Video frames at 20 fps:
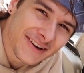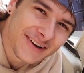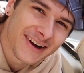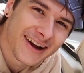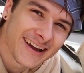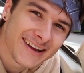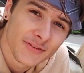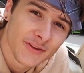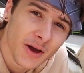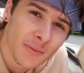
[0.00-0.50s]
all
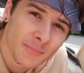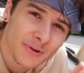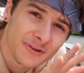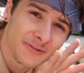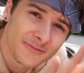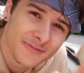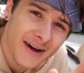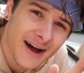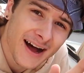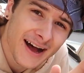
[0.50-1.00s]
right? Number
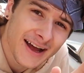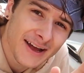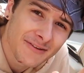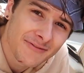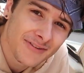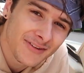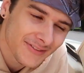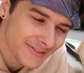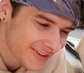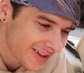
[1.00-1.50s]

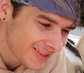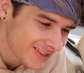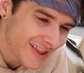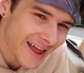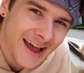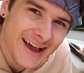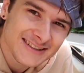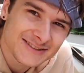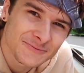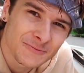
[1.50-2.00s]
5, the
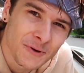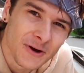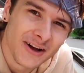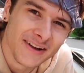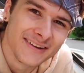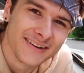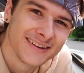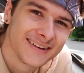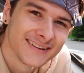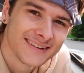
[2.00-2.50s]
last
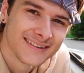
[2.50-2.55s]
one.